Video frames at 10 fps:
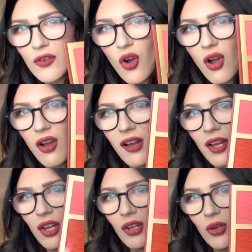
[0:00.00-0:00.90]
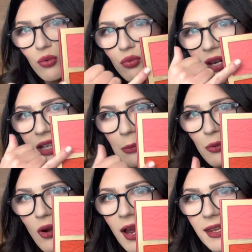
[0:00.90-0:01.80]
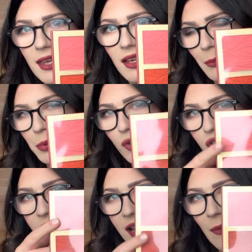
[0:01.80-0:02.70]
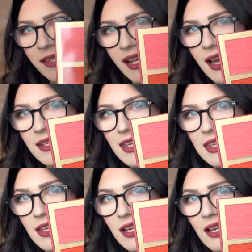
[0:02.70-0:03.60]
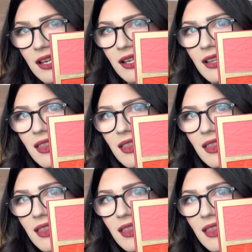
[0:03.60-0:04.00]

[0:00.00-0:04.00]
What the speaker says: got really bright blushes down the side here.